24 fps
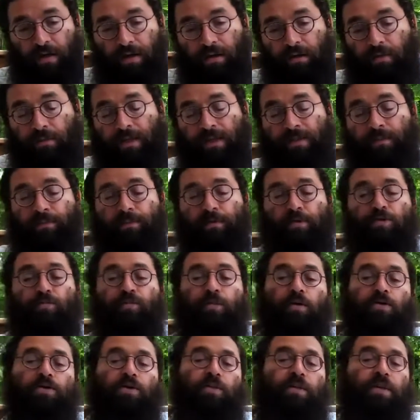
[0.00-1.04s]

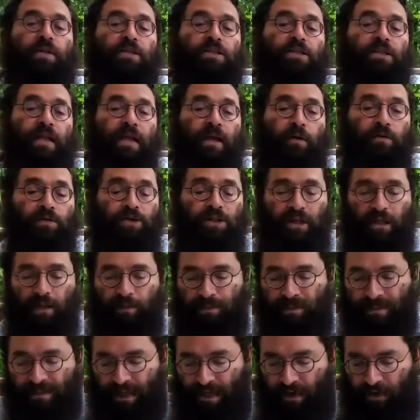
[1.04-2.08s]

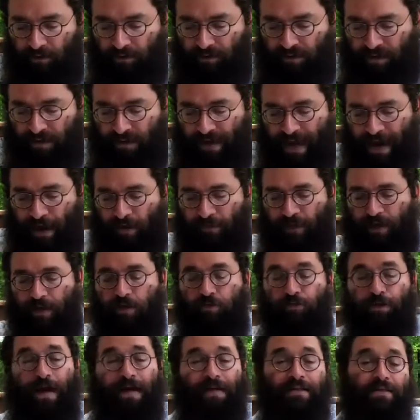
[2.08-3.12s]
themselves in how they
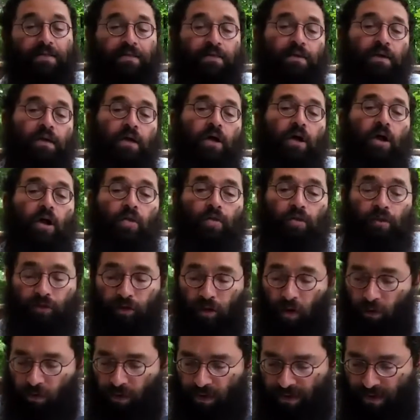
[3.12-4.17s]
dressed. The
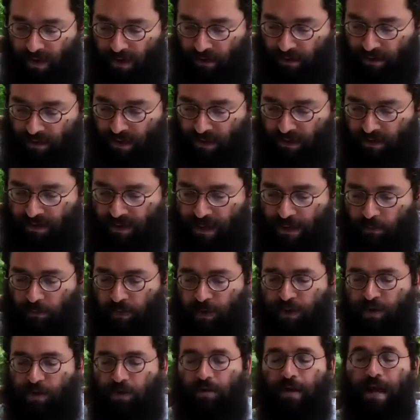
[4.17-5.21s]
Torah tells us that we
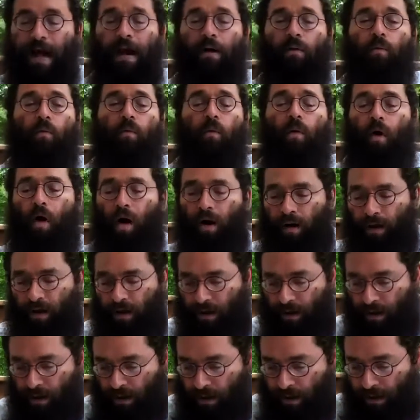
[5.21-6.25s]
should not walk
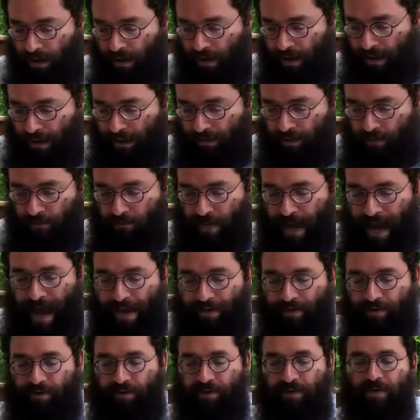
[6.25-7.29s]
in the
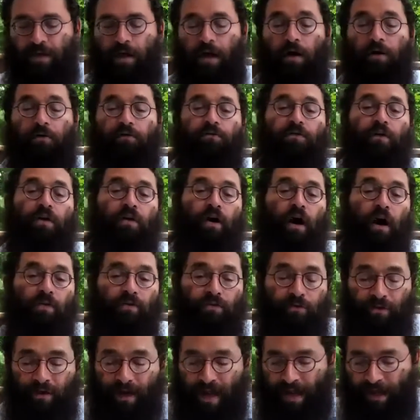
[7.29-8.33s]
manners of
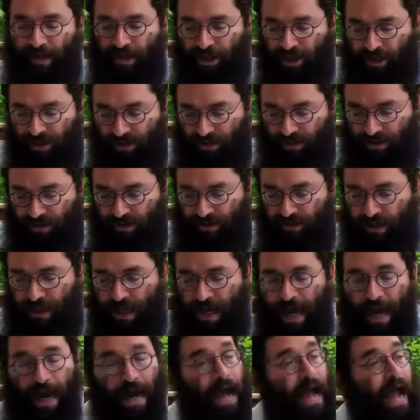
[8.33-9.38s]
other nations,
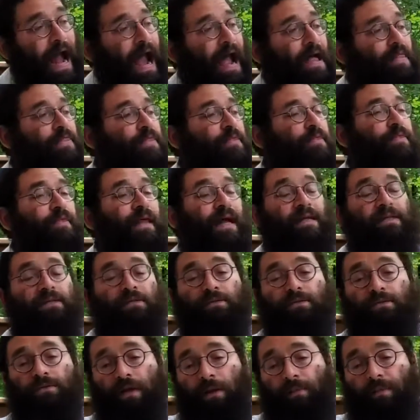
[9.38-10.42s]
and that's
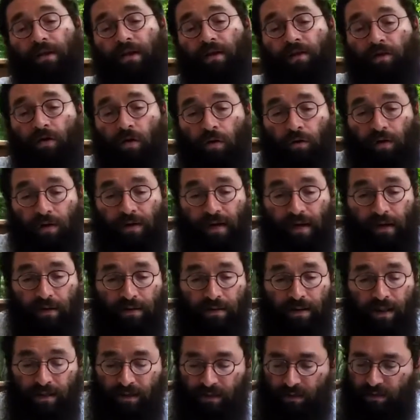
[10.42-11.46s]
something the Torah
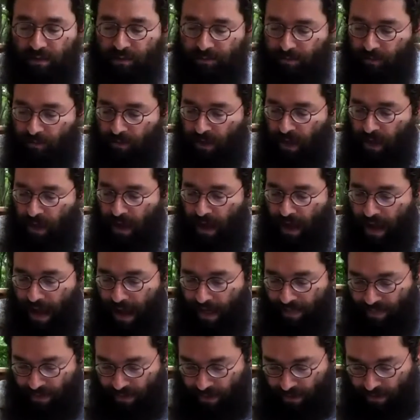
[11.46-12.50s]
tells us.
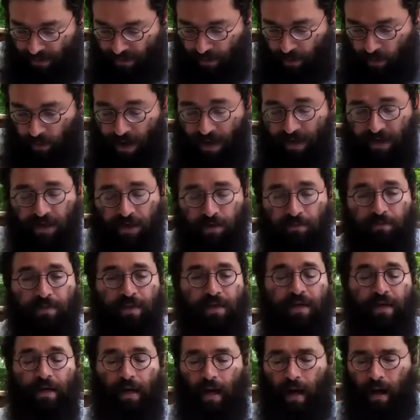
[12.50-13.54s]
And the question
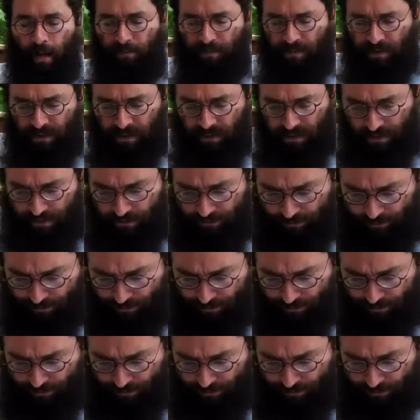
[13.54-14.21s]
becomes,